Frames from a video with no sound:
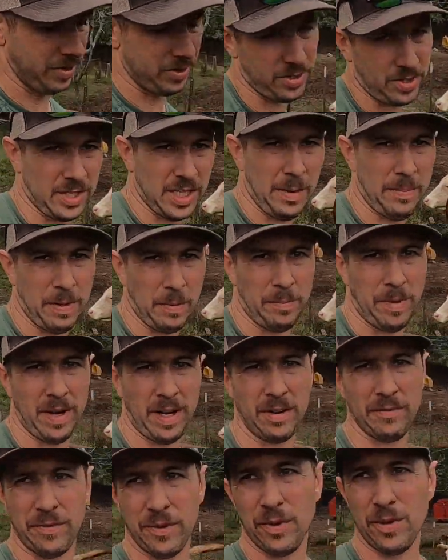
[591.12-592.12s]
just a couple of
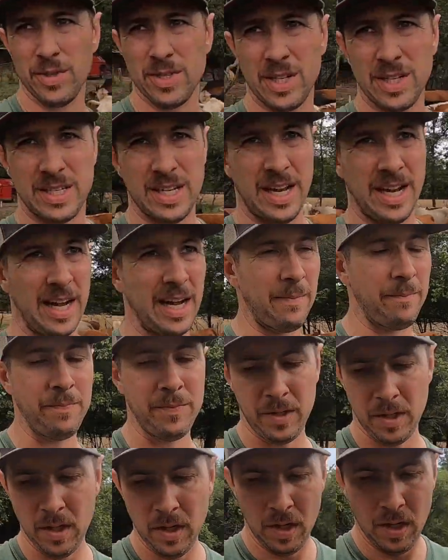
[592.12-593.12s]
bucketfuls at a time,
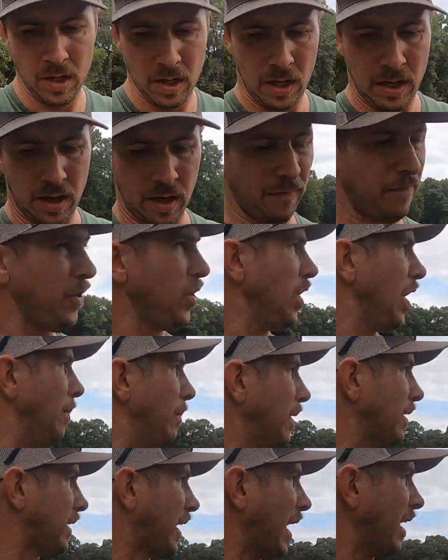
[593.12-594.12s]
and a few of
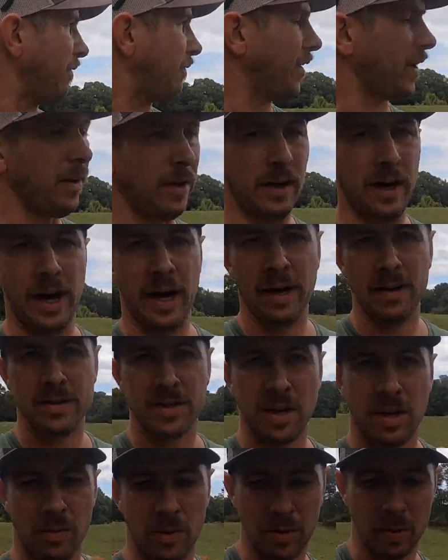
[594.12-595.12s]
them had kind of figured it out,
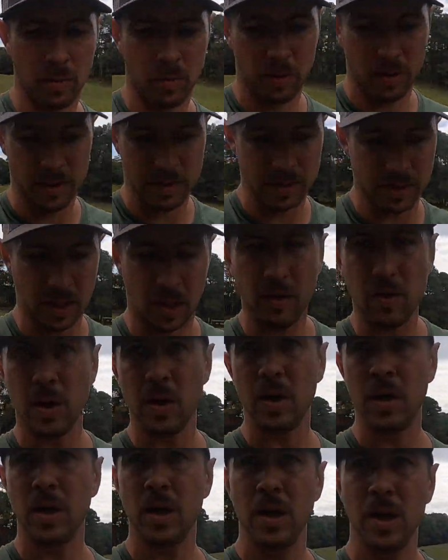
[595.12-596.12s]
saw what it was, so
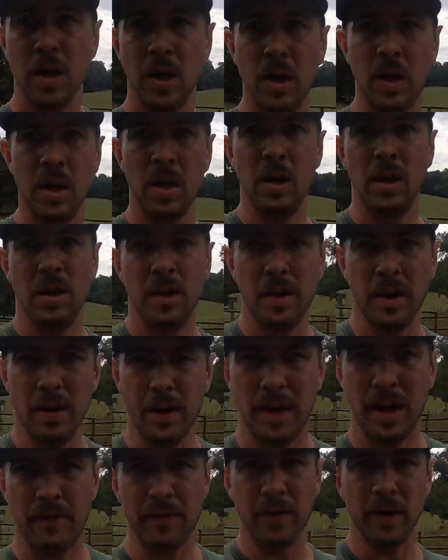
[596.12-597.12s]
they'll
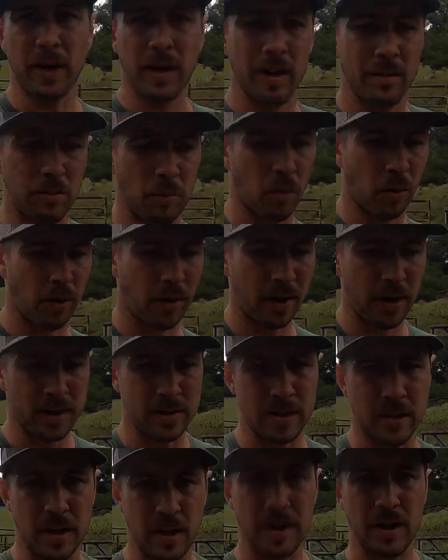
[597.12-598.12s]
definitely get more
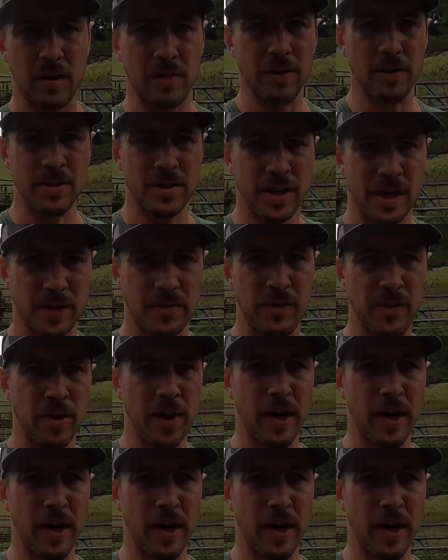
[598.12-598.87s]
interested in it over these next few